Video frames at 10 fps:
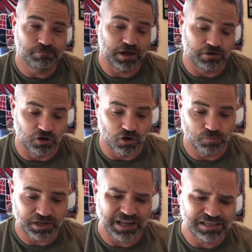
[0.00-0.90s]
I don't know. But
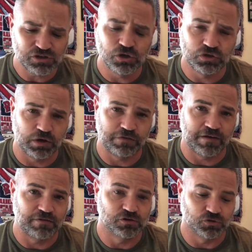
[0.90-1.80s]
again, he's only
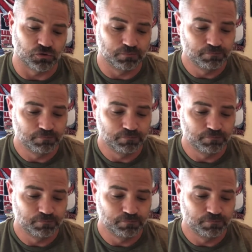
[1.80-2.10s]
25 years old.